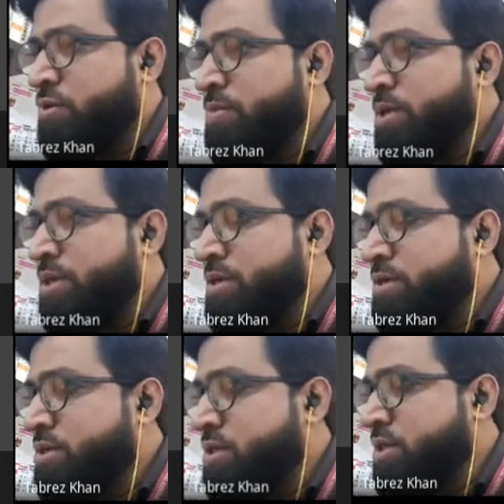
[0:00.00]
would be.
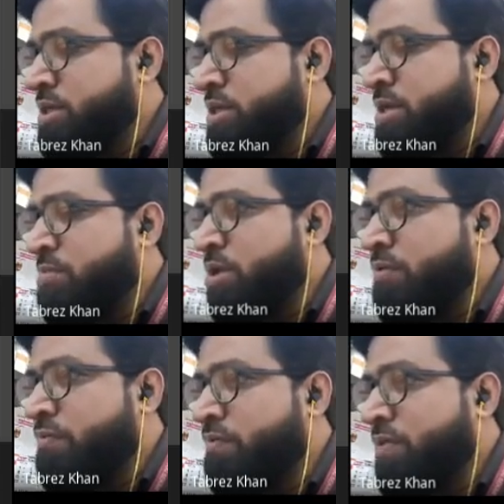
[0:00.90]
A num
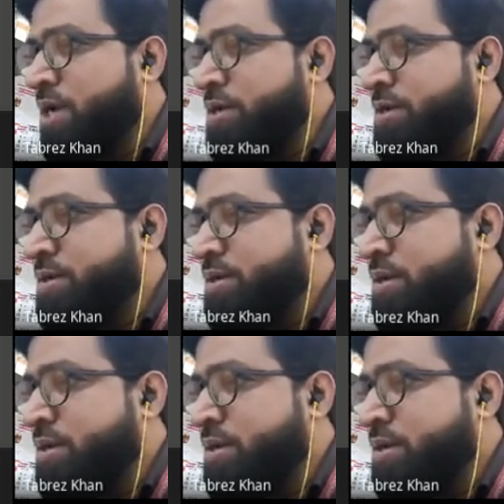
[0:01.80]
of 1,